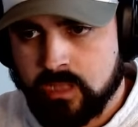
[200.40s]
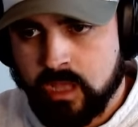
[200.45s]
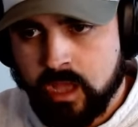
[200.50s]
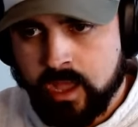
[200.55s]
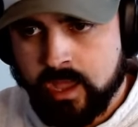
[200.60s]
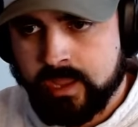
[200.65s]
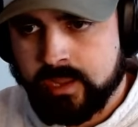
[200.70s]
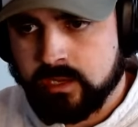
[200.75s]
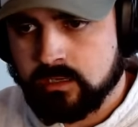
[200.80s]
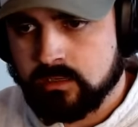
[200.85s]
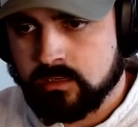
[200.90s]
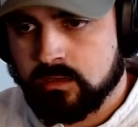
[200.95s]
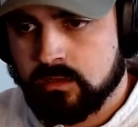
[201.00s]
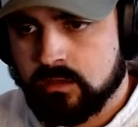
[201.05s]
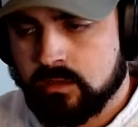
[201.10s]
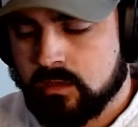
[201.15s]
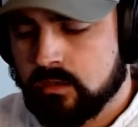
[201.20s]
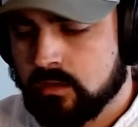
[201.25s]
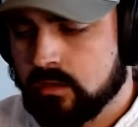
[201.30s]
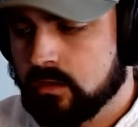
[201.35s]
line
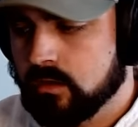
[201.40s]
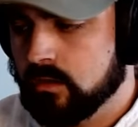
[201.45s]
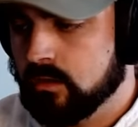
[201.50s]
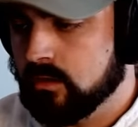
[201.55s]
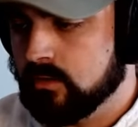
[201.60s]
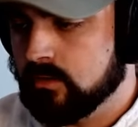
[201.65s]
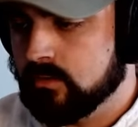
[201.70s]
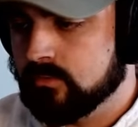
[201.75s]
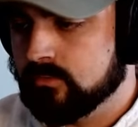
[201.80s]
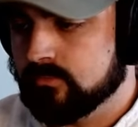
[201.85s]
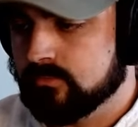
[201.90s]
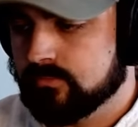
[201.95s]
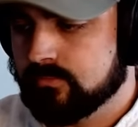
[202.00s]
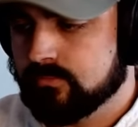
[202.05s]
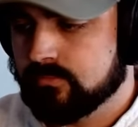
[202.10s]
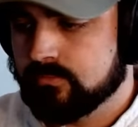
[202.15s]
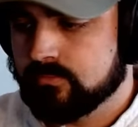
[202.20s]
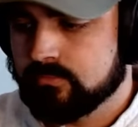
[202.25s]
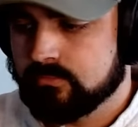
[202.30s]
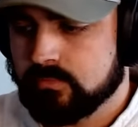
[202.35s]

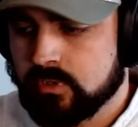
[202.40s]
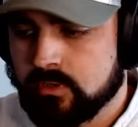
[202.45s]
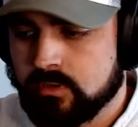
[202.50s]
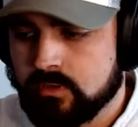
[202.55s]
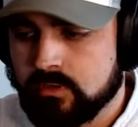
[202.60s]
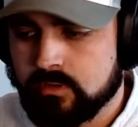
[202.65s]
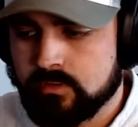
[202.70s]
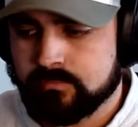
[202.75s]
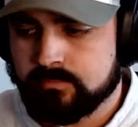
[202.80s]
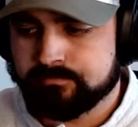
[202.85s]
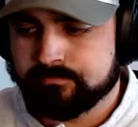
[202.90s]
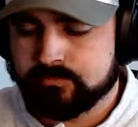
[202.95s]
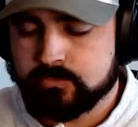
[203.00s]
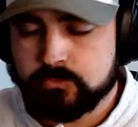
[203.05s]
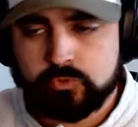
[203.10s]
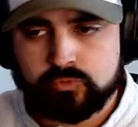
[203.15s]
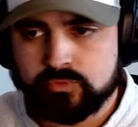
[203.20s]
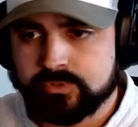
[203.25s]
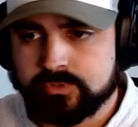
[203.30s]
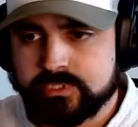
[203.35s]
of
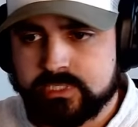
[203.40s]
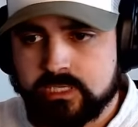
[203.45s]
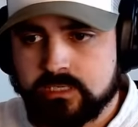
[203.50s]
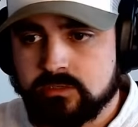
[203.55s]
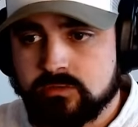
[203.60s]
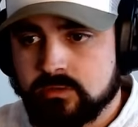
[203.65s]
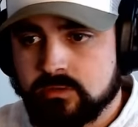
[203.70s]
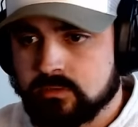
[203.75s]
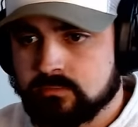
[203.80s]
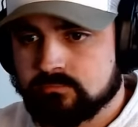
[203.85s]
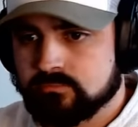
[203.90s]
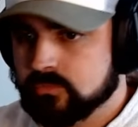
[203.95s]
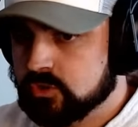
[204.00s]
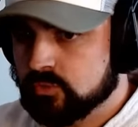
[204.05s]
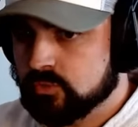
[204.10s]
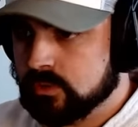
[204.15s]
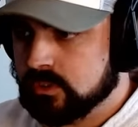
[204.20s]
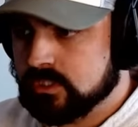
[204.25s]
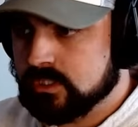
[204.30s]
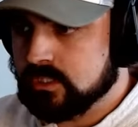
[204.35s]
tools that you can
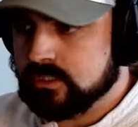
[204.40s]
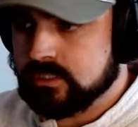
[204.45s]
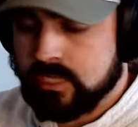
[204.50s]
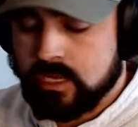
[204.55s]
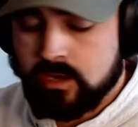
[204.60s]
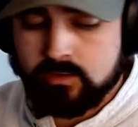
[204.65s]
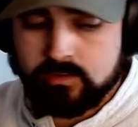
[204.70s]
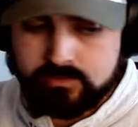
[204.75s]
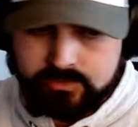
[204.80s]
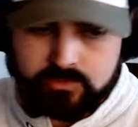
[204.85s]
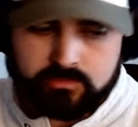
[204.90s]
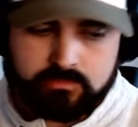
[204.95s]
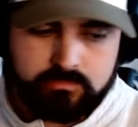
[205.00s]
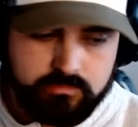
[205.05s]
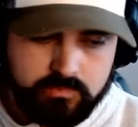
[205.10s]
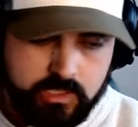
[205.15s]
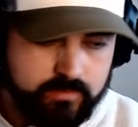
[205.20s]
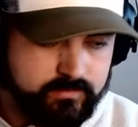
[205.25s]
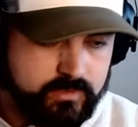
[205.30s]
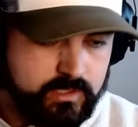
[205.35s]
switch these out in. So
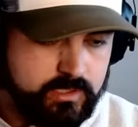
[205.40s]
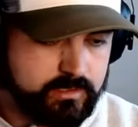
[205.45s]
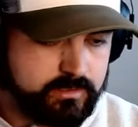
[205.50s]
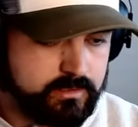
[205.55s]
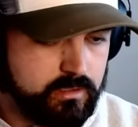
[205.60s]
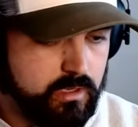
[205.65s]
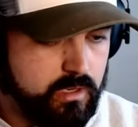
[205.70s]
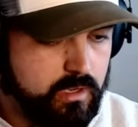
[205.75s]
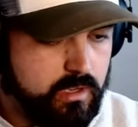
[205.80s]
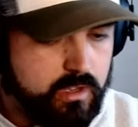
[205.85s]
love these.